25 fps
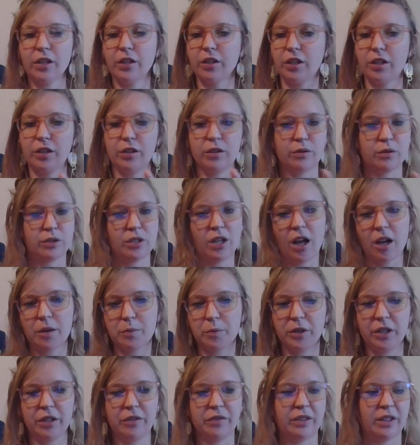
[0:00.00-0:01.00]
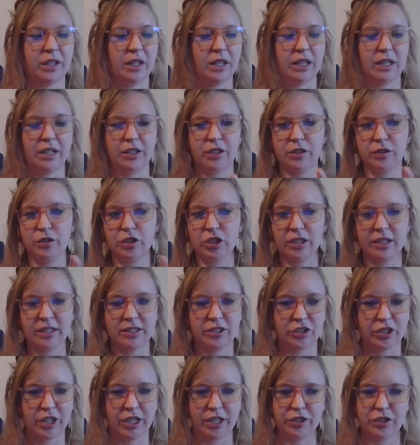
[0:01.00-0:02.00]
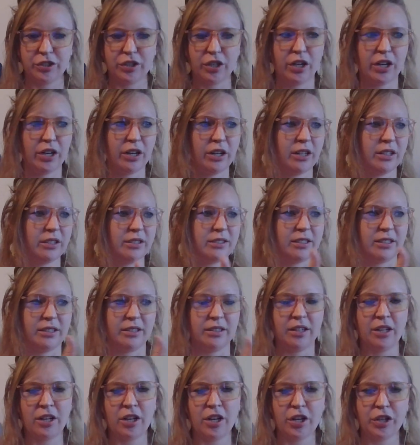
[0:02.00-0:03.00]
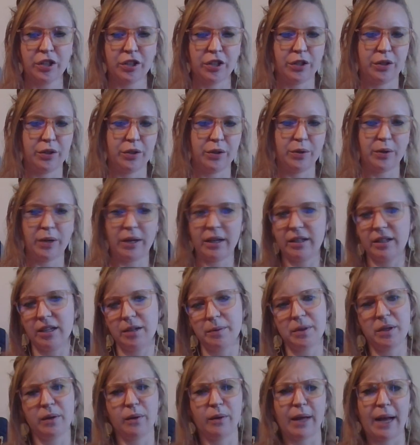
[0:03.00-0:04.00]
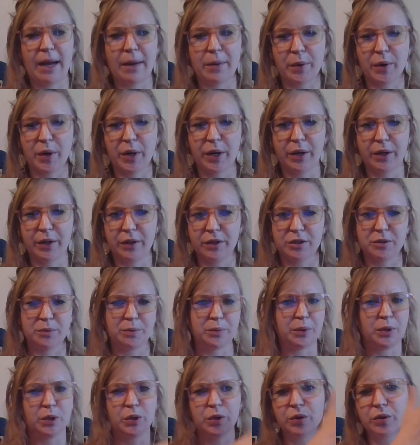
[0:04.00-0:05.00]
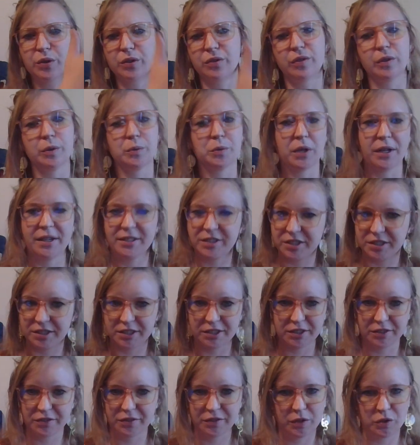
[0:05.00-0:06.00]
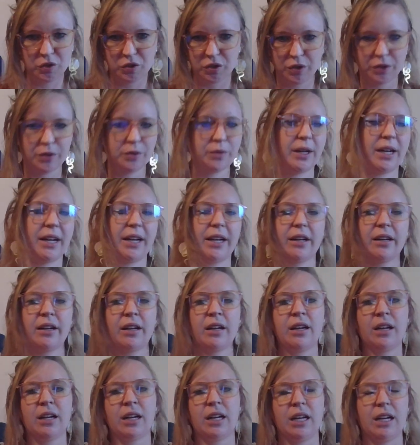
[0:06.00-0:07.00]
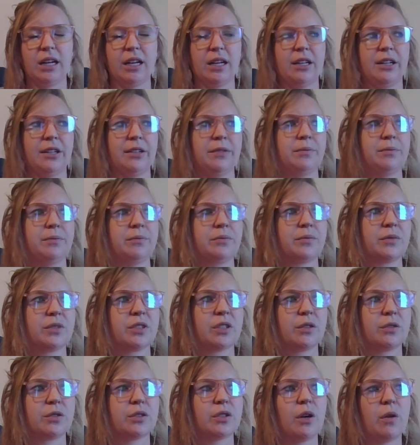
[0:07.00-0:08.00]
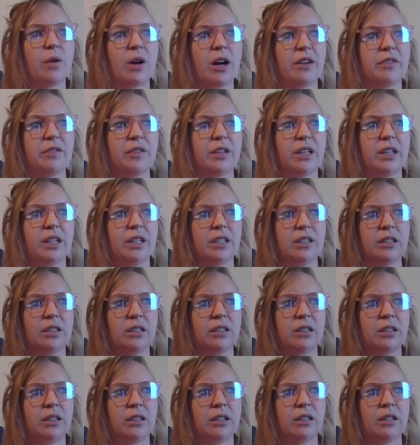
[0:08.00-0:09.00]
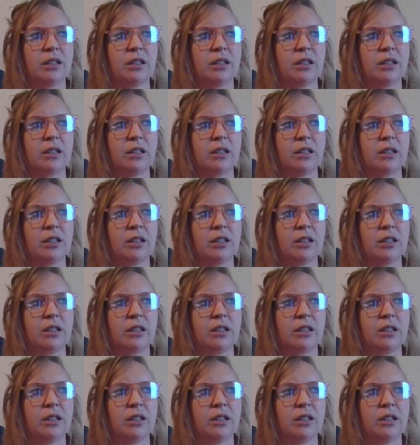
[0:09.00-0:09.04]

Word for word: you talk briefly and you exchange cards and you end up collaborating on this beautiful project in the future right um, so so often